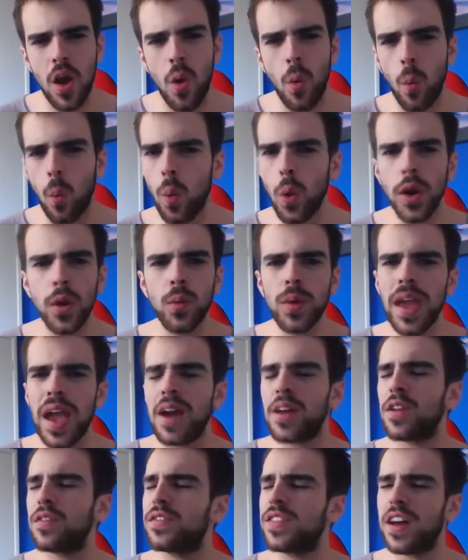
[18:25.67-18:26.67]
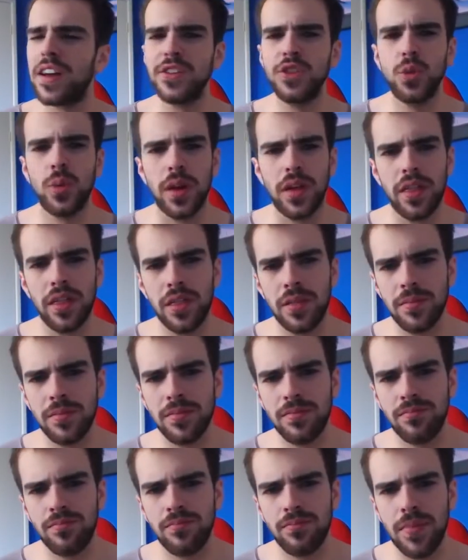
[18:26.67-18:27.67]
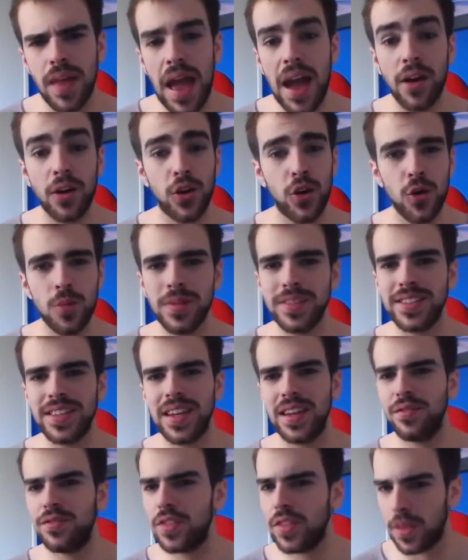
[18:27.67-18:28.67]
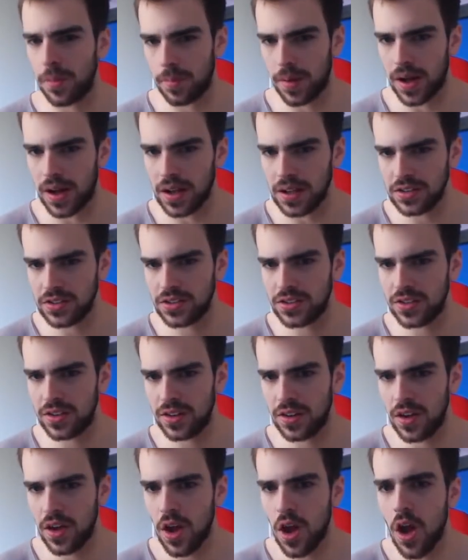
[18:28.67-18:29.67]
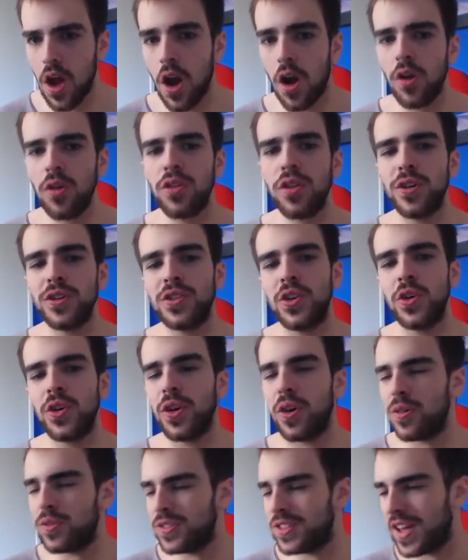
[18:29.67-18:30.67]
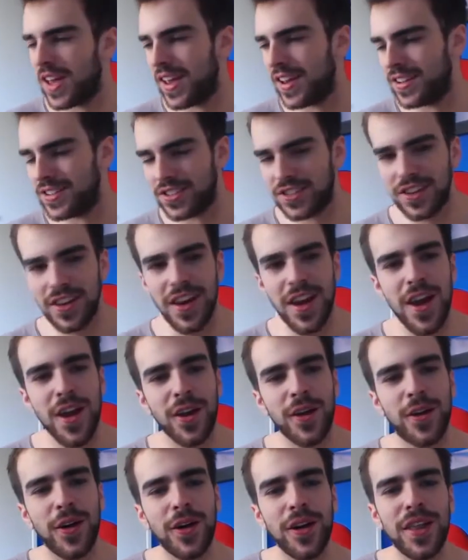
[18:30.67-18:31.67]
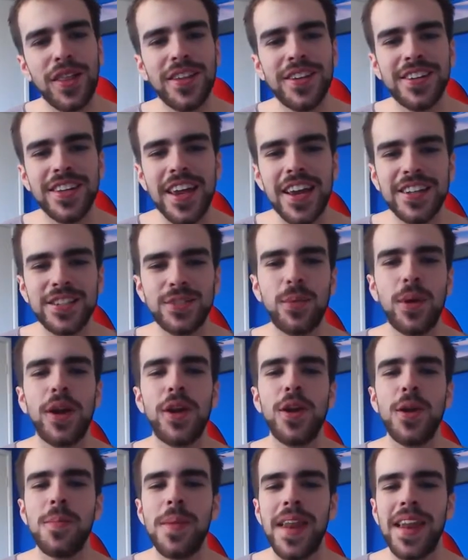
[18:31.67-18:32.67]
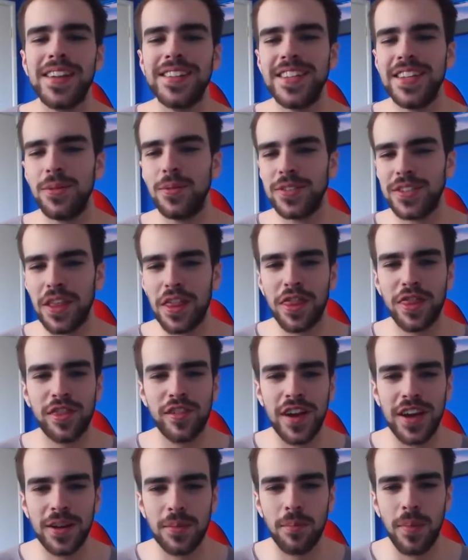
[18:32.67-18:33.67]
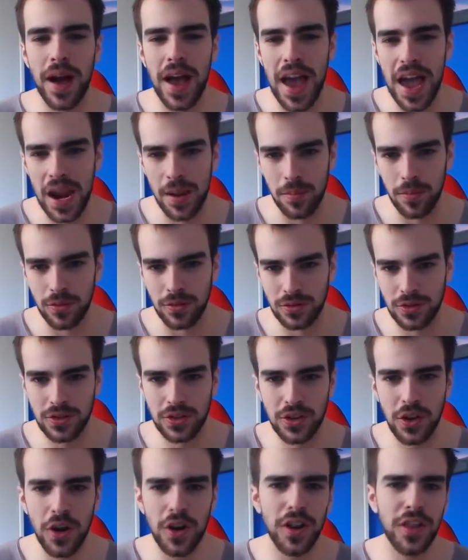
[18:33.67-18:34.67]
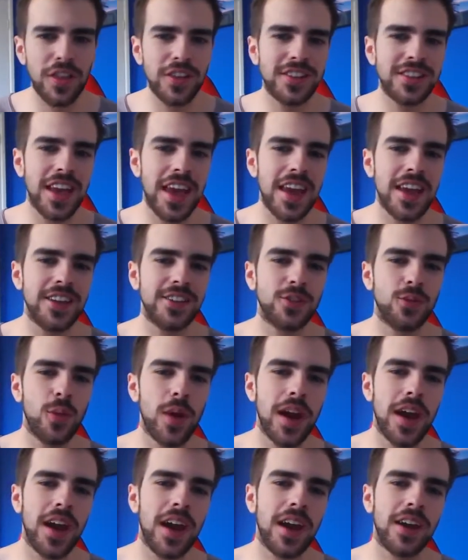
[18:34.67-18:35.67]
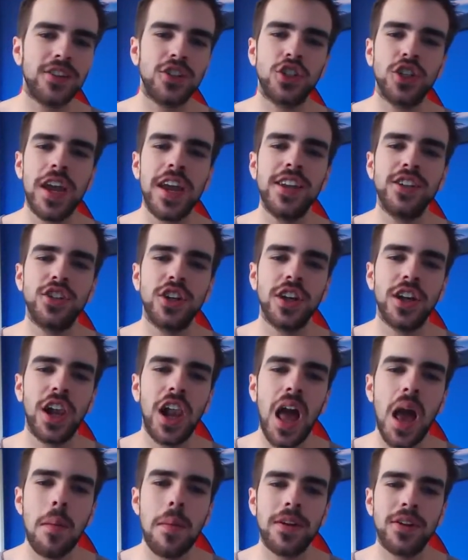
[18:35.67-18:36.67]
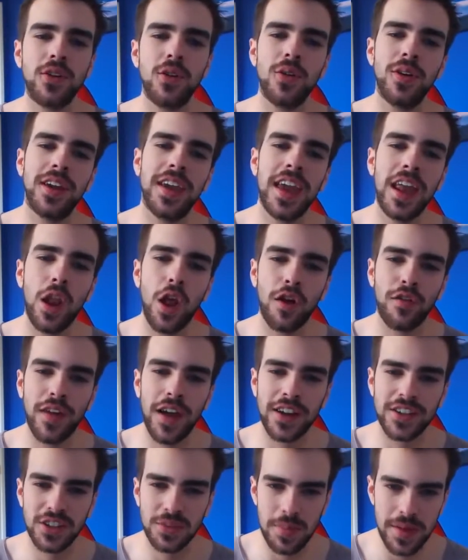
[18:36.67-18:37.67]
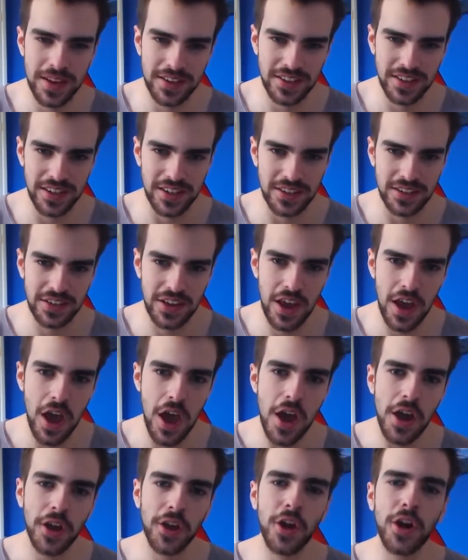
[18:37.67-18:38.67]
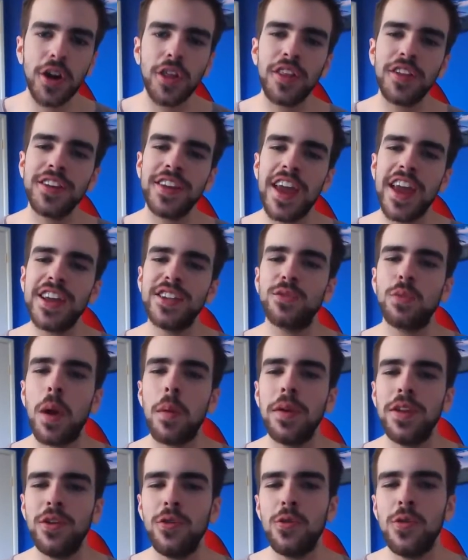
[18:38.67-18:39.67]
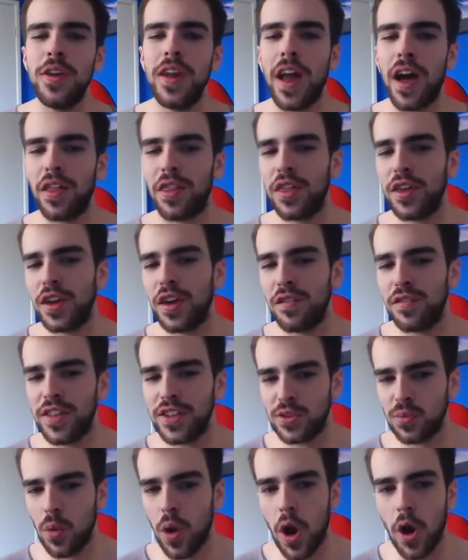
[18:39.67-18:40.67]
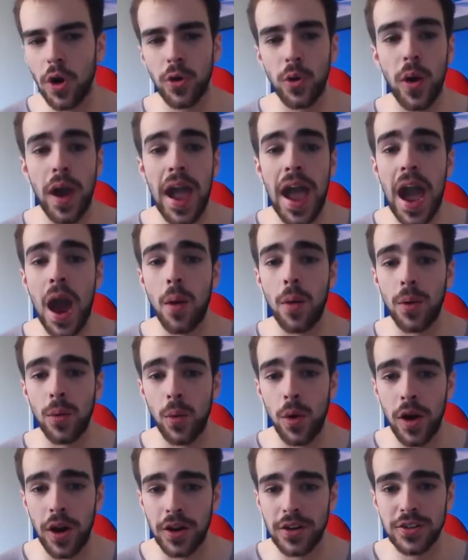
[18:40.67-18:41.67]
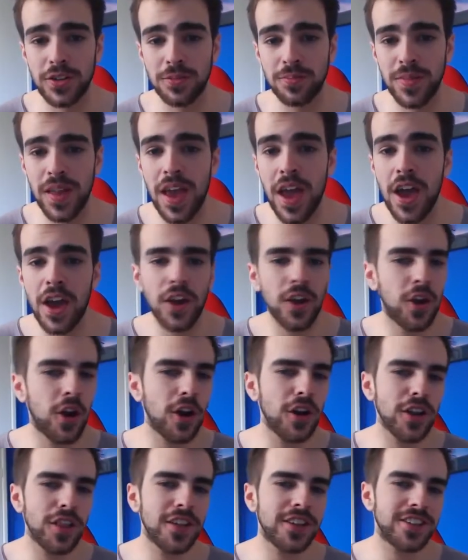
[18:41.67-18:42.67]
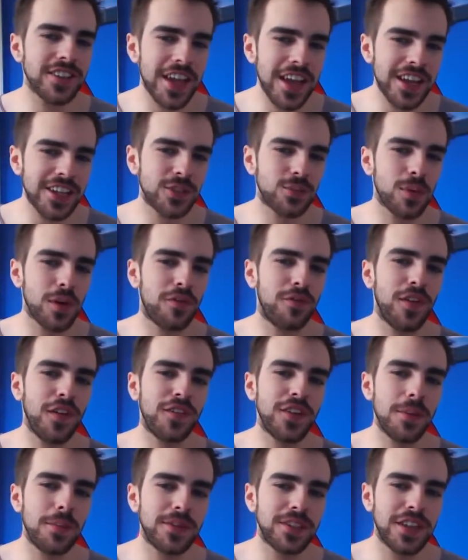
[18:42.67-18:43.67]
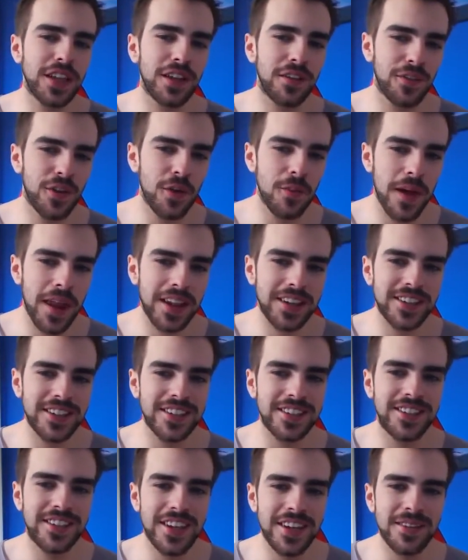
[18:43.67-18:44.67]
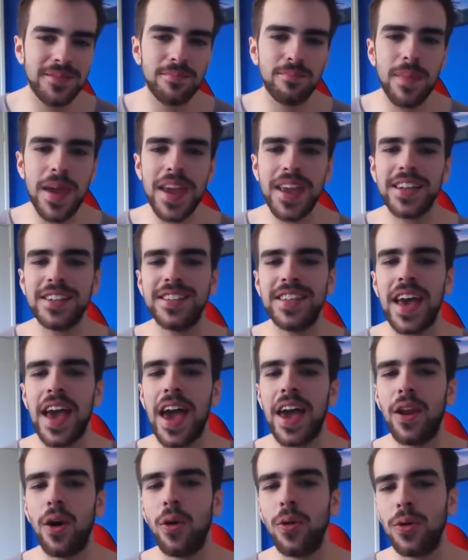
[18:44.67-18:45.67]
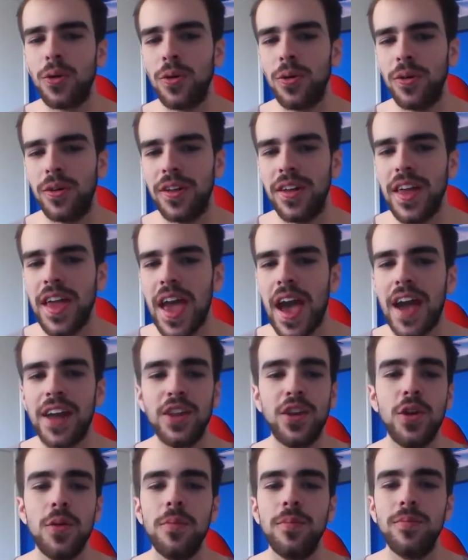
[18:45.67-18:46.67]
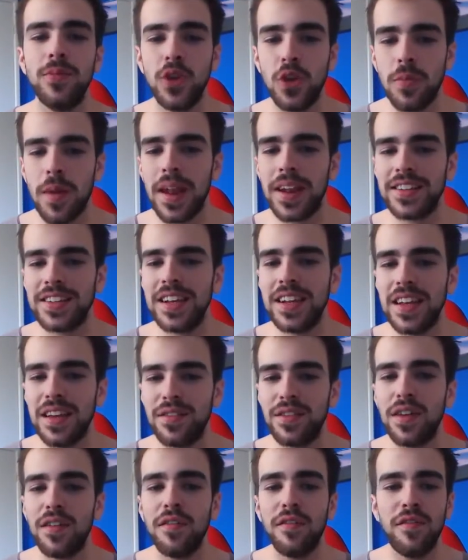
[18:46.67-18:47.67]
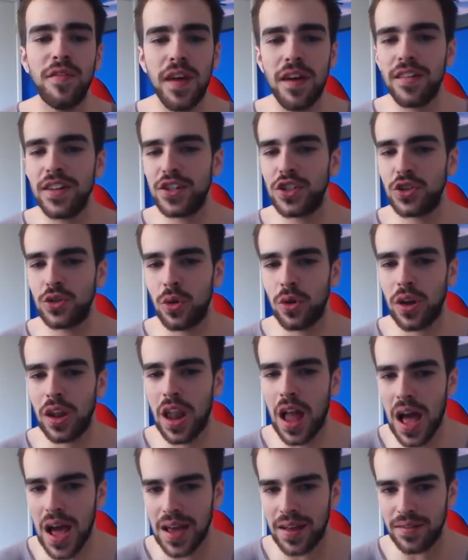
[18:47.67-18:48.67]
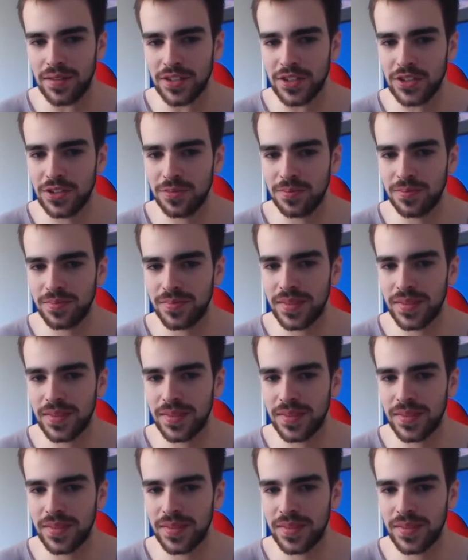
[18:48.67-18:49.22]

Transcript: What are we out of touch with? How humans lived in the past? Oh, those good old days. Gone are the days where humanity was at threat by animals. Gone are the days where a changing climate could kill off our species. Gone are the days where we knew nothing of this world or how it worked. Gone are the days where 50% of humanity didn't make it to adulthood, and humanity lived very short lives.